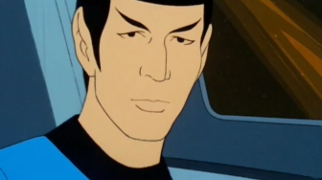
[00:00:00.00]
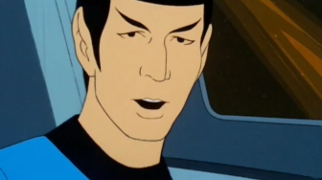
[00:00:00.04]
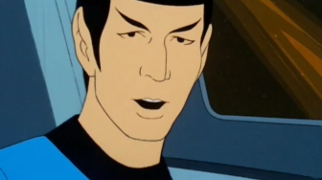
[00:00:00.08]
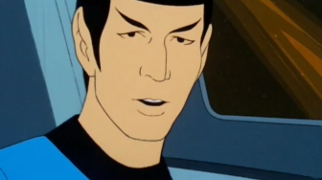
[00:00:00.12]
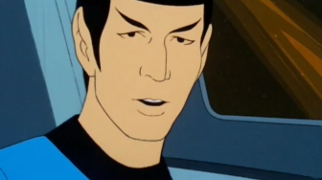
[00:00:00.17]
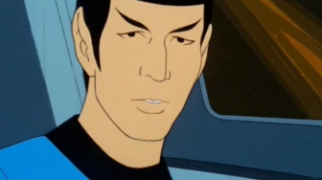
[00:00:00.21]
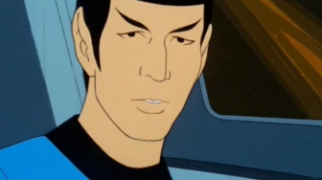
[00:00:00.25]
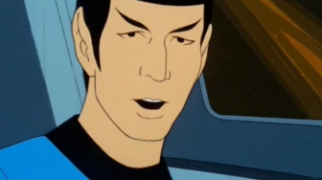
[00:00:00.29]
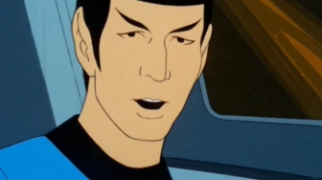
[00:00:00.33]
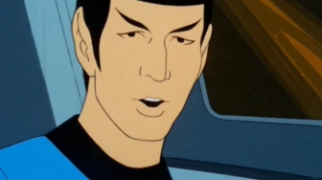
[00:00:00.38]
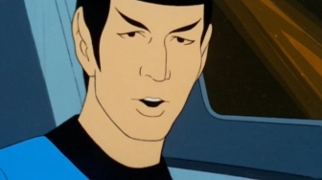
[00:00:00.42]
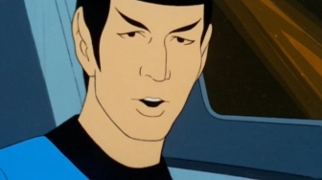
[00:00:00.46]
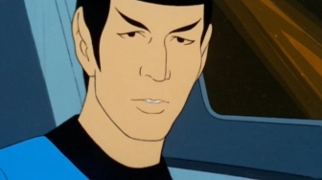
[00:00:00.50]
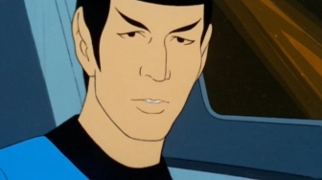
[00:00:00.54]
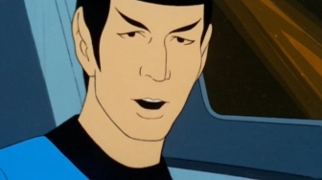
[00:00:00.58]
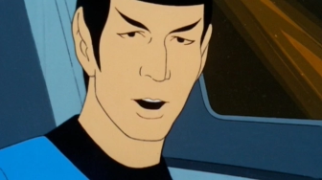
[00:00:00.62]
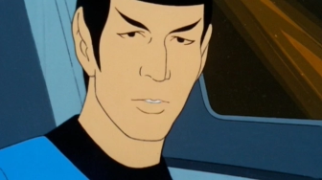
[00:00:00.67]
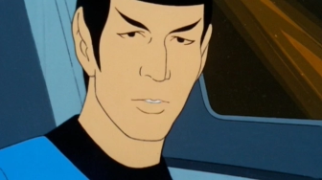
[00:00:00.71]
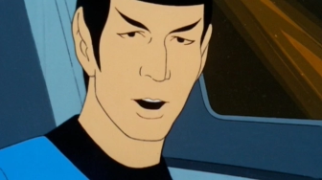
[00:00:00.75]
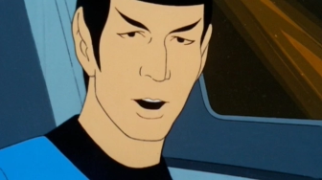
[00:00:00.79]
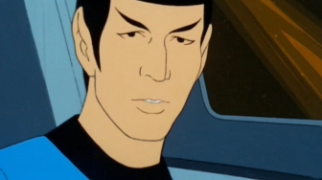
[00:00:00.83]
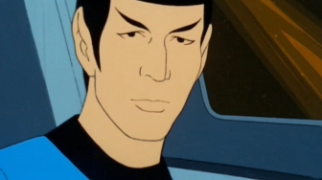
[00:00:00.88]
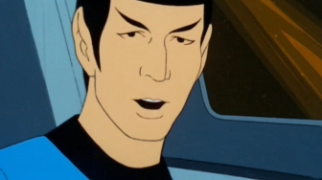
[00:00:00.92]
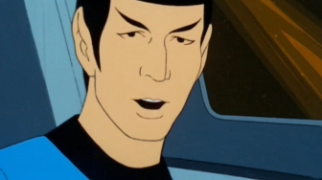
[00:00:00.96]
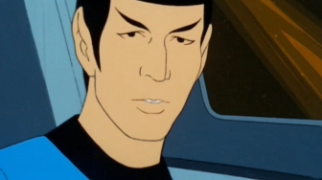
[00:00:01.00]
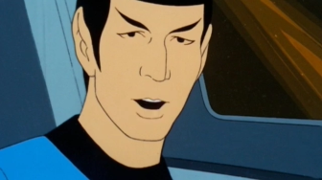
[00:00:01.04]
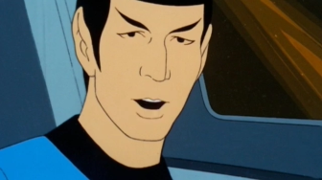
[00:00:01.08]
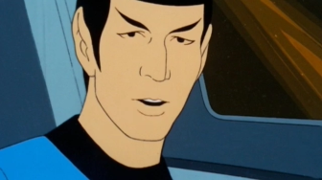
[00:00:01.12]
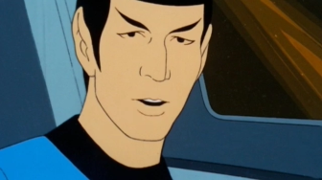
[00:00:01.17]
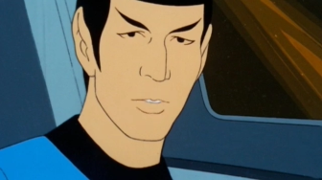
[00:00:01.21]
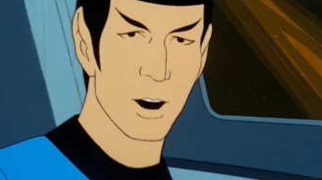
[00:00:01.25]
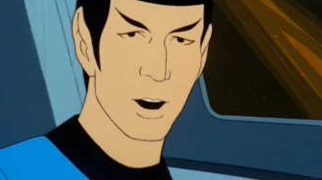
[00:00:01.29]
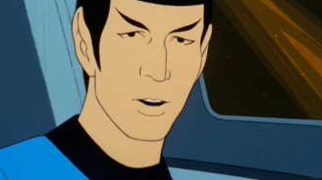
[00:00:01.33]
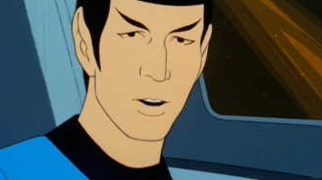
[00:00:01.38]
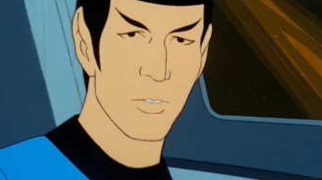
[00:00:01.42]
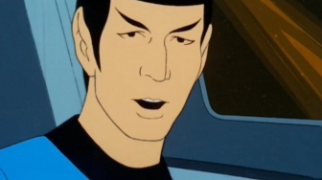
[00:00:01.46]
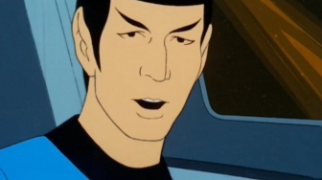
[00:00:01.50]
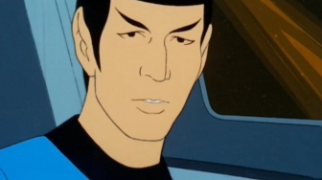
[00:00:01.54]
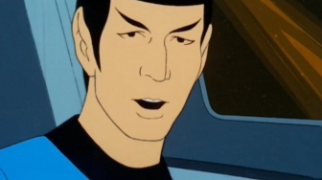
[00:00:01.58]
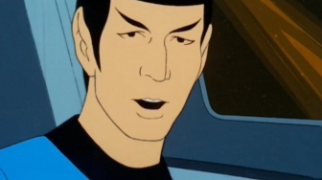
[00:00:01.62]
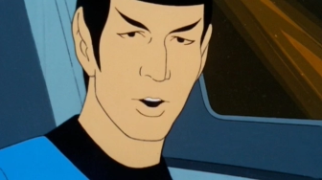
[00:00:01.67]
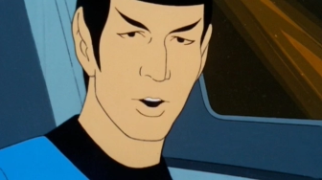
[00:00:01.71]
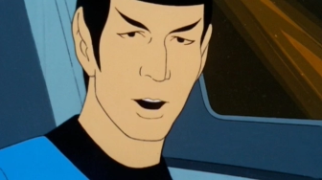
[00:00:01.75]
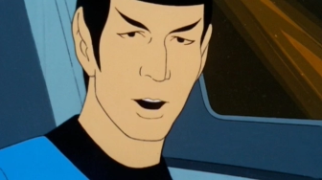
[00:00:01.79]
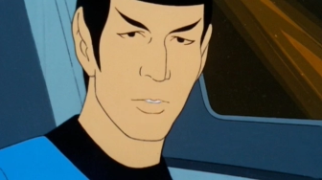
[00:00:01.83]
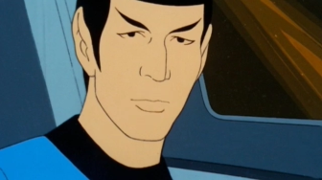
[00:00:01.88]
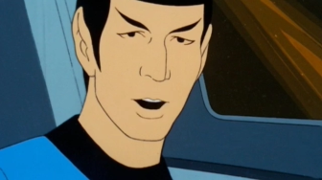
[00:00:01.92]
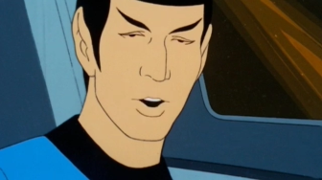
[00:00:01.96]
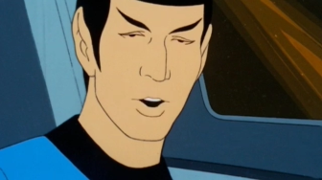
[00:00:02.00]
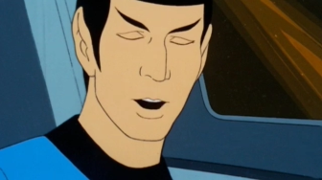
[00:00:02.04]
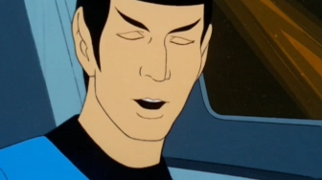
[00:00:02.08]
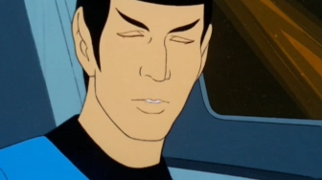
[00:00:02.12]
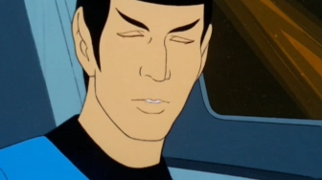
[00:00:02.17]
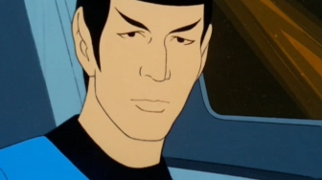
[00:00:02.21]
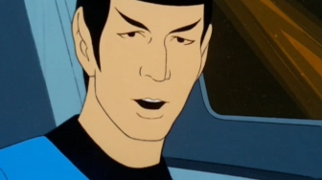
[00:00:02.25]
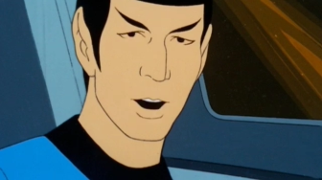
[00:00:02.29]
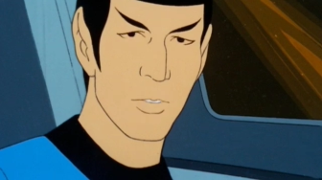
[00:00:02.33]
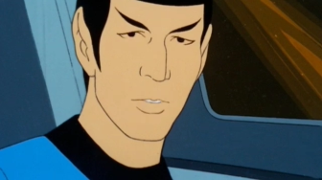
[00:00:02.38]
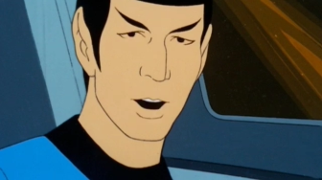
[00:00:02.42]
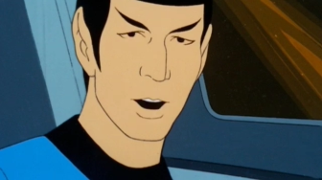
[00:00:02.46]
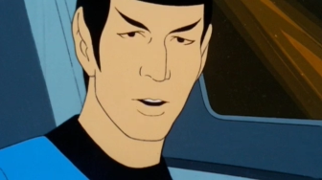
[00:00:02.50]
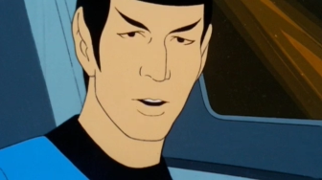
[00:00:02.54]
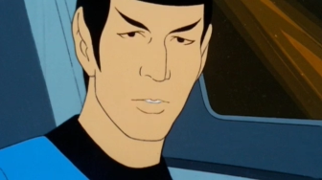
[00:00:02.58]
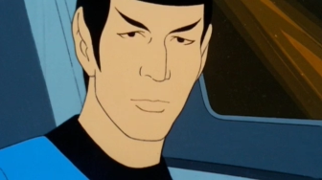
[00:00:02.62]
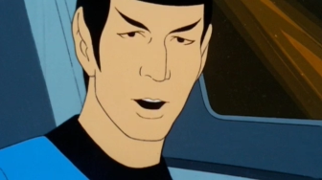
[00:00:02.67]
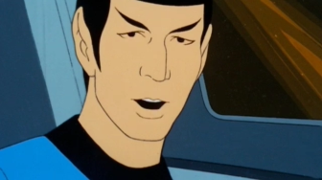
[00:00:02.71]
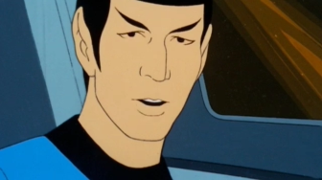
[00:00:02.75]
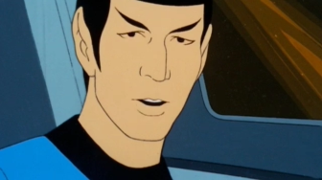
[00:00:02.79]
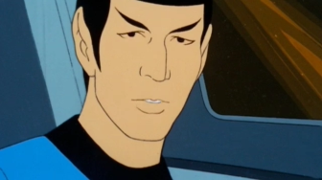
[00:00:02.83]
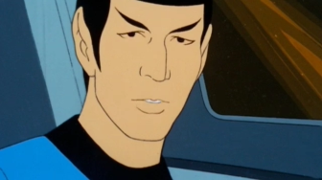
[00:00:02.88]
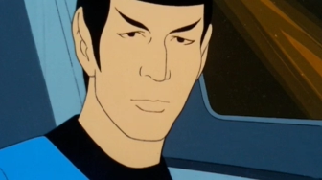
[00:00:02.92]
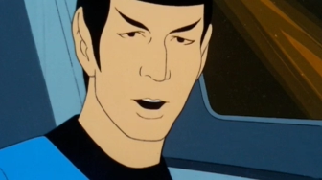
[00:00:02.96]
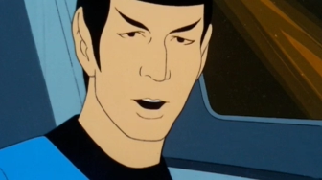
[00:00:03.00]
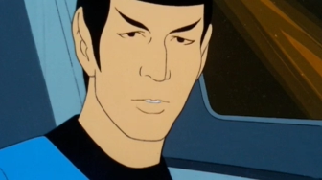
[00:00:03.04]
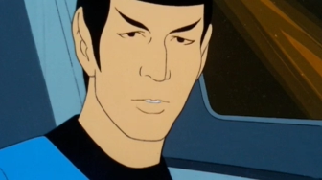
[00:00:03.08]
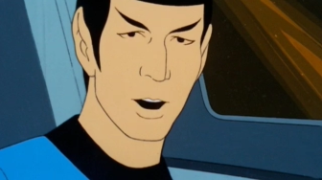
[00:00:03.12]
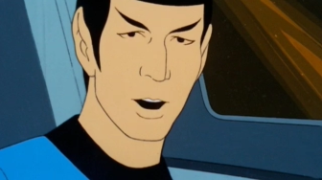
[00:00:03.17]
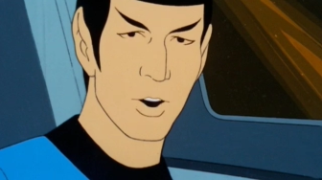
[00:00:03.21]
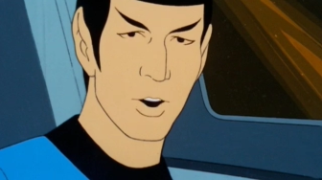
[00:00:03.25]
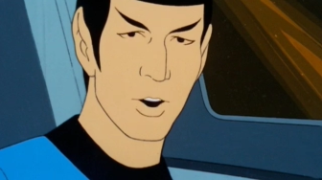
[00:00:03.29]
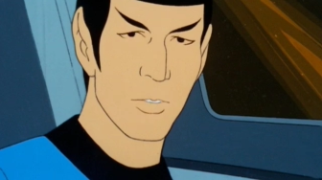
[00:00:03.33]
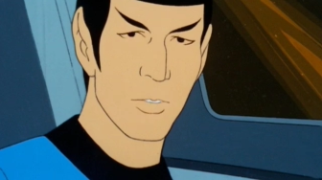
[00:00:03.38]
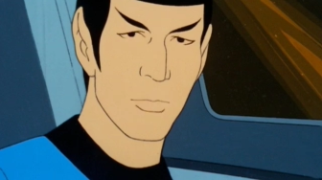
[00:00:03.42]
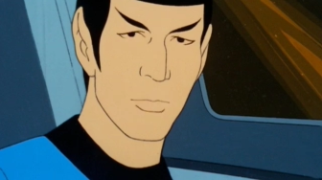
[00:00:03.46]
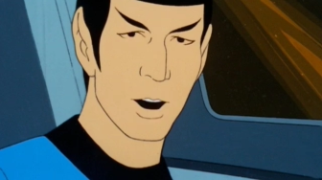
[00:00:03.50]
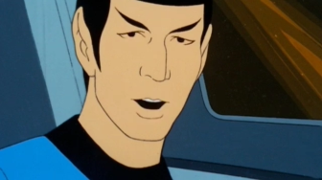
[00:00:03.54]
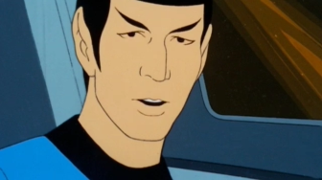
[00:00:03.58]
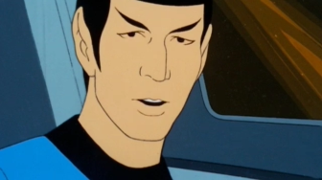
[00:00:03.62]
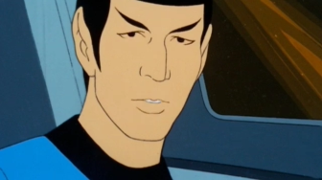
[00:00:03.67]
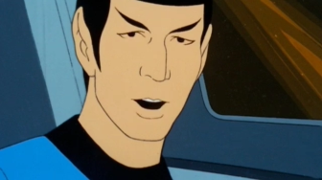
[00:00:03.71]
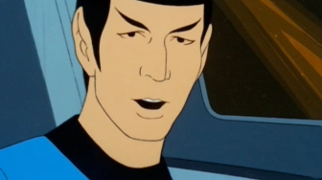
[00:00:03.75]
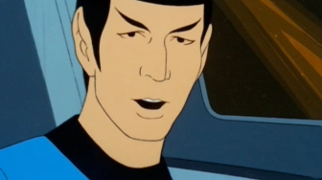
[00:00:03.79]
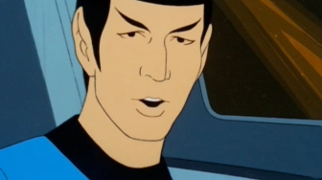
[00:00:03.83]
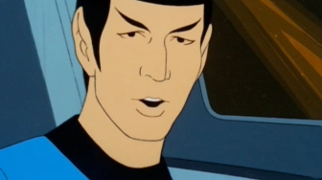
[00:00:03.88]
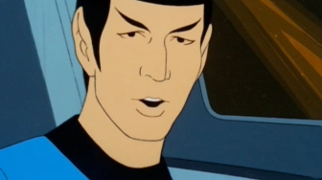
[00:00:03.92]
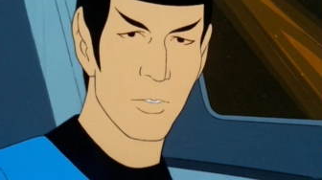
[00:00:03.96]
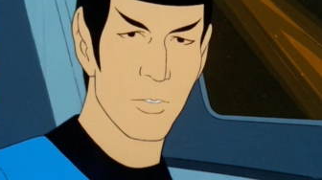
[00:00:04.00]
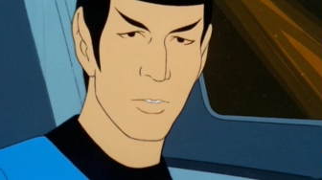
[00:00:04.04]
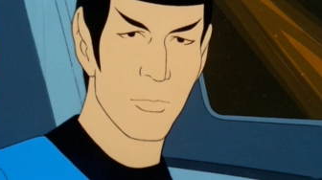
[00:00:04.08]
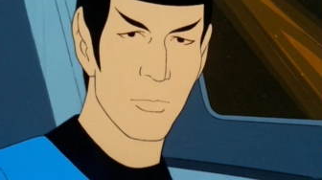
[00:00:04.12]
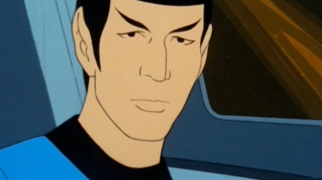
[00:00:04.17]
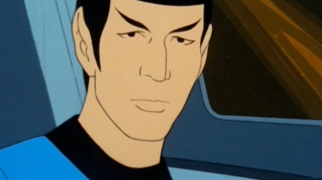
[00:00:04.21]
rational, and open discourse about important policy must be allowed and encouraged,